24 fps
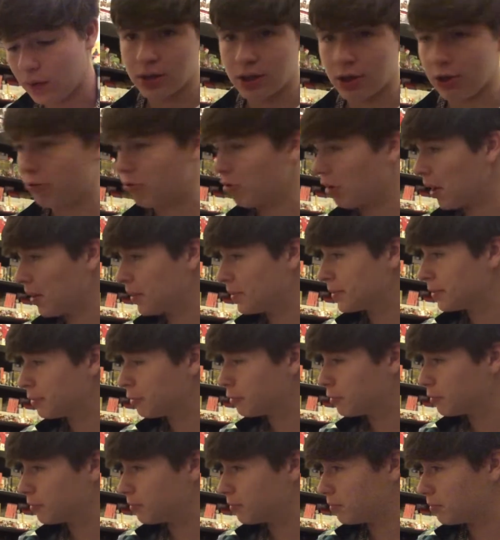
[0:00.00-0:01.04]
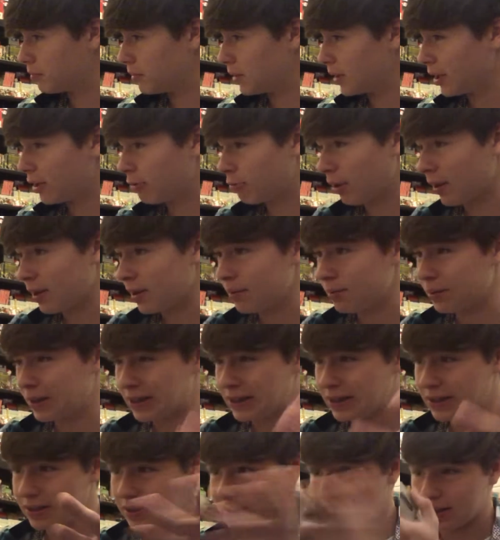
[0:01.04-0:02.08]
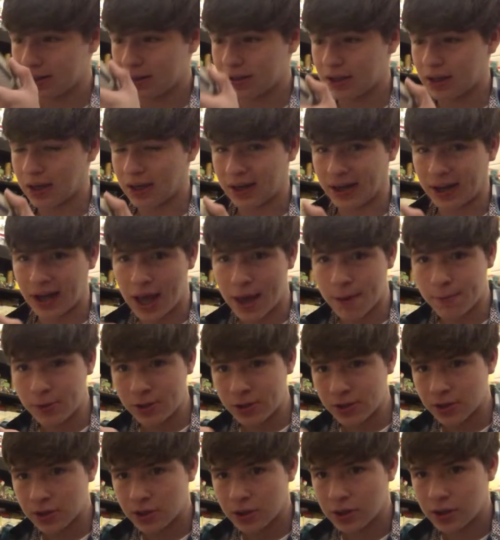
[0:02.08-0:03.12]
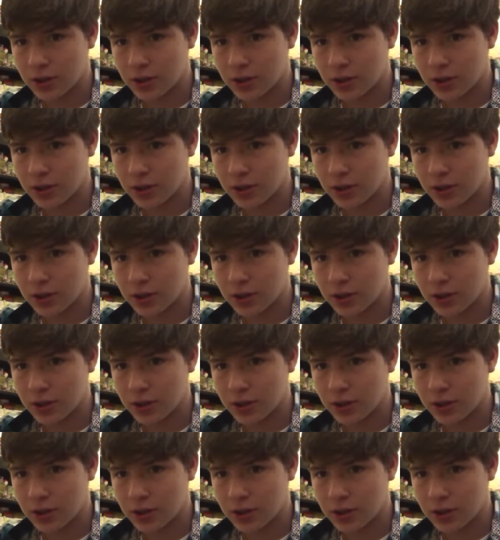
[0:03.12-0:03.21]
incredibly heavy